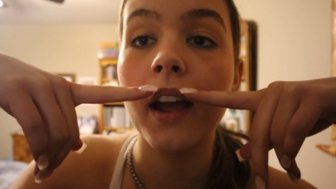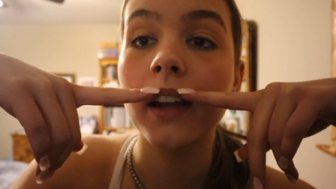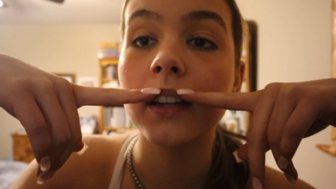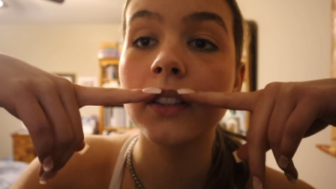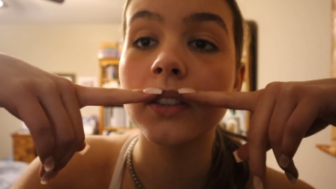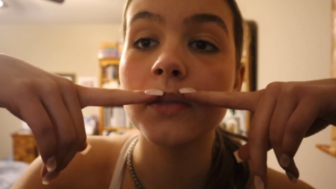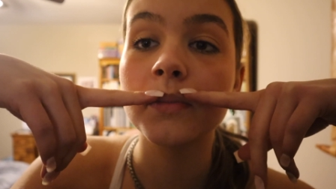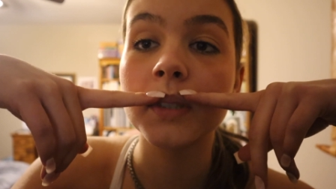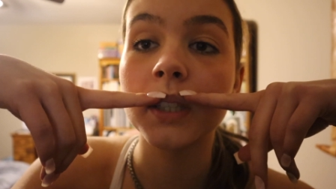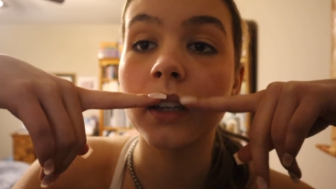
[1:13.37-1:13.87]

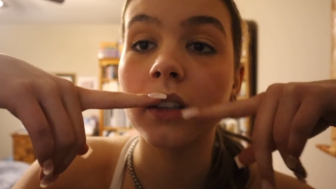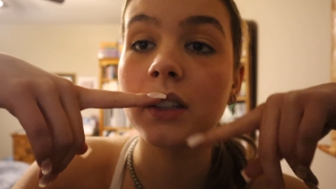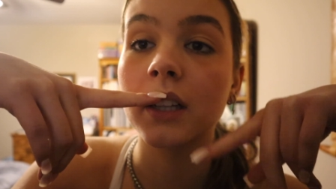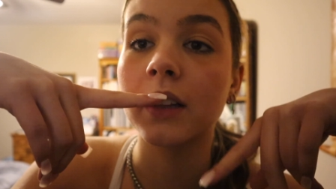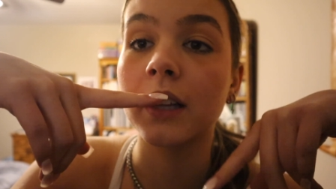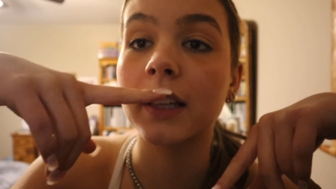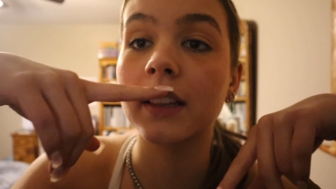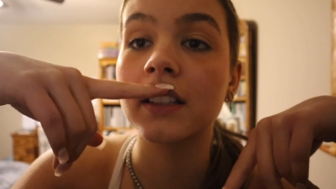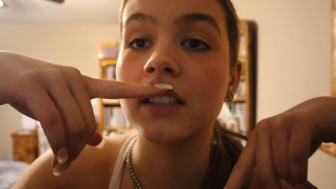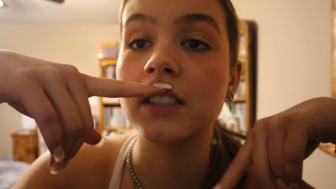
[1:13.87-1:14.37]
And so I'm scared
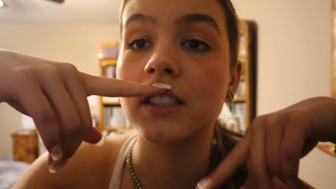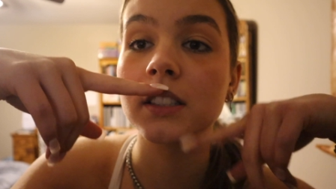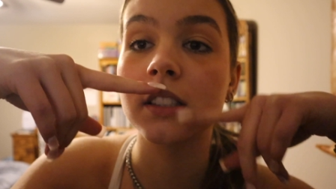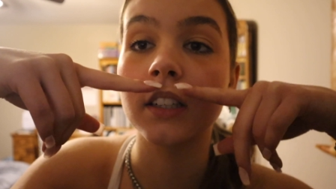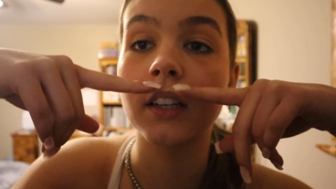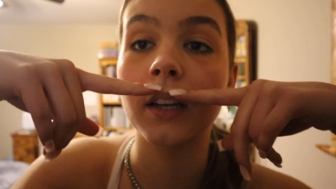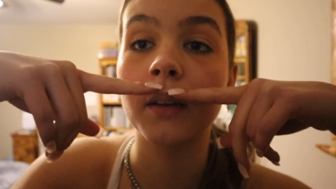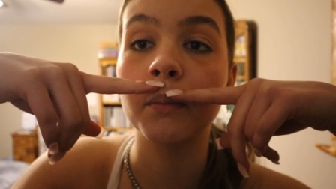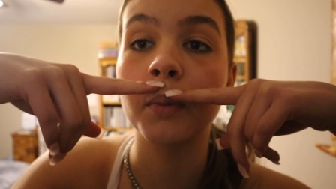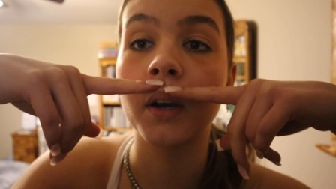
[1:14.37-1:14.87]
that like this is
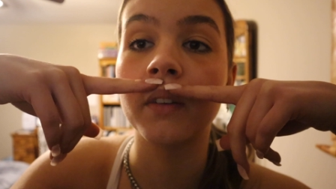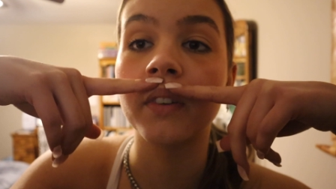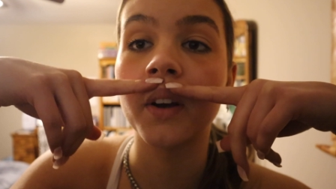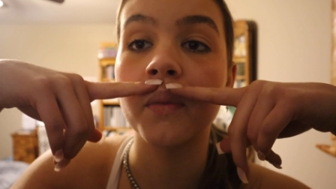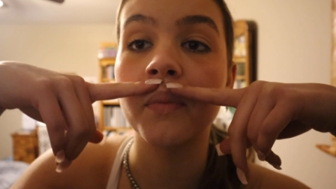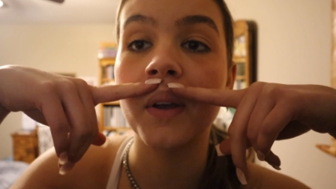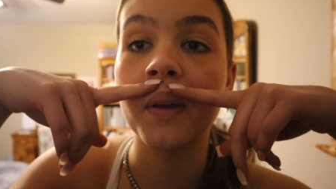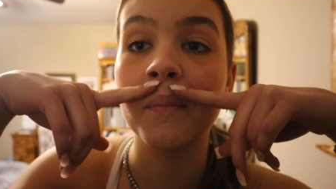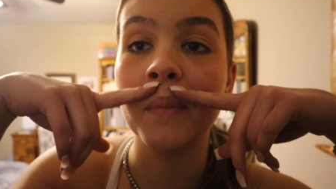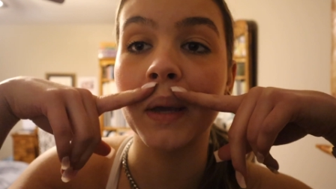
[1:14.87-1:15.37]
gonna like puff
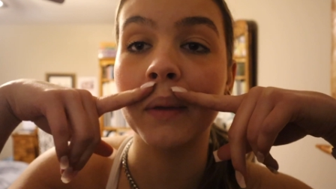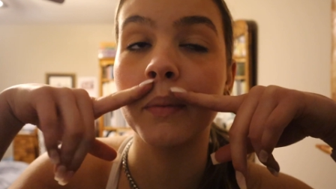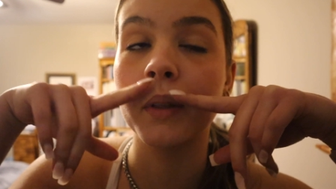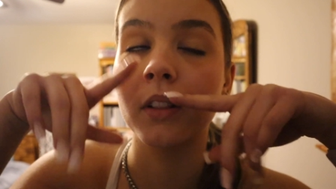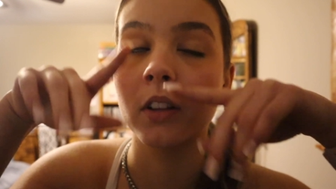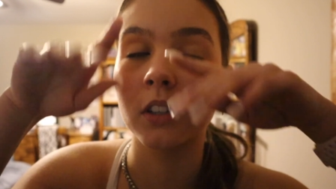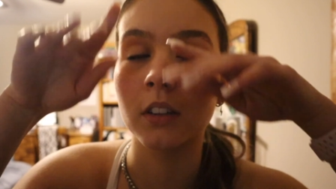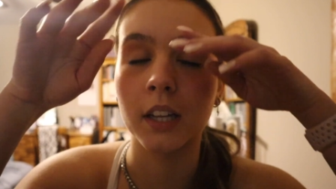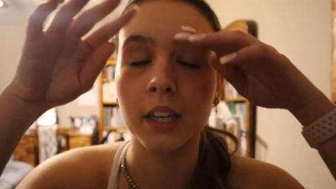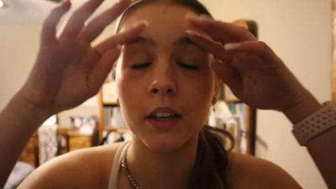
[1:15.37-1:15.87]
up and make me
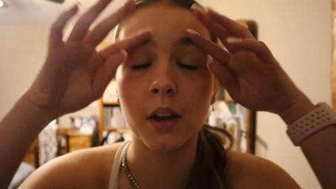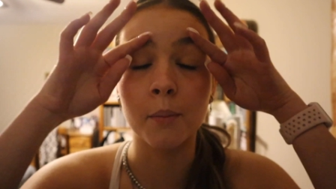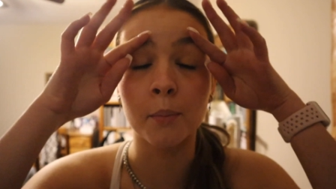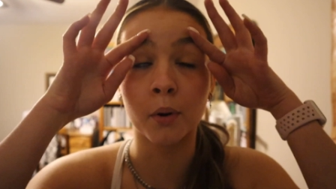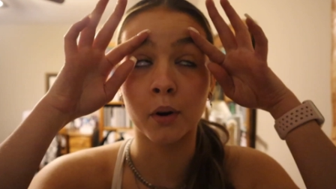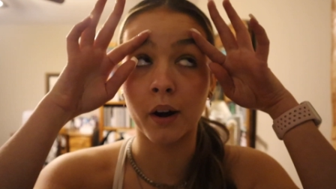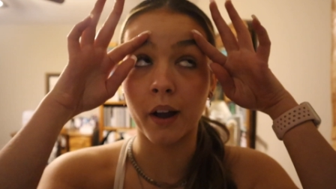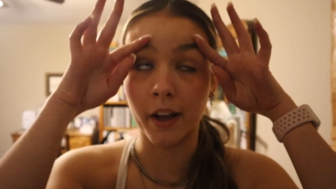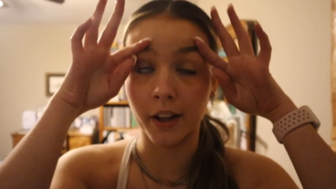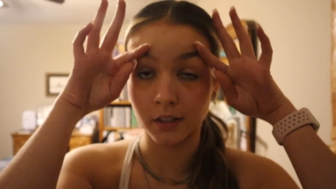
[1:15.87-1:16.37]
look like a
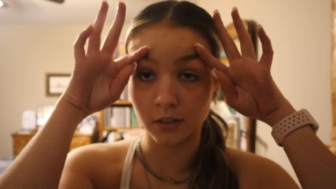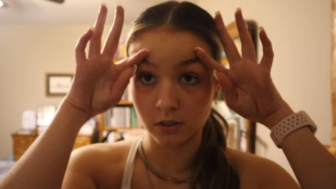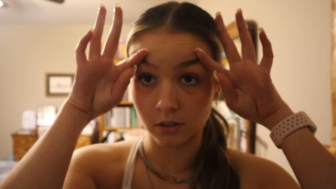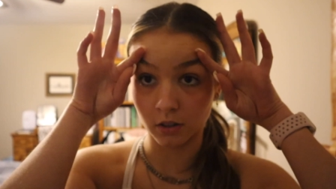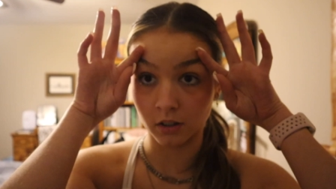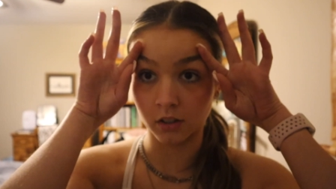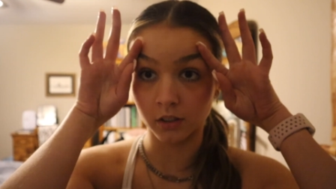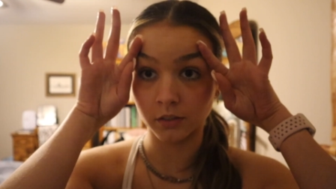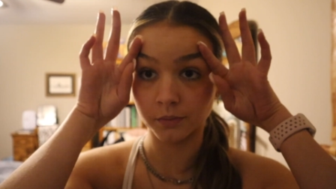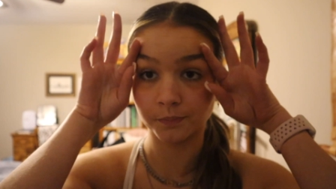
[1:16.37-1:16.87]
Bratz
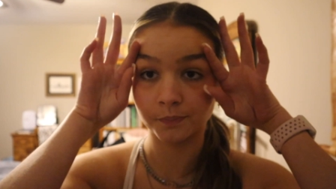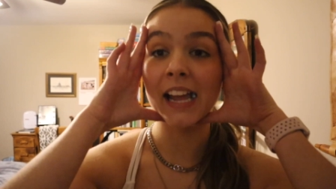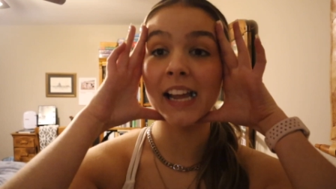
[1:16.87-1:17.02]
doll.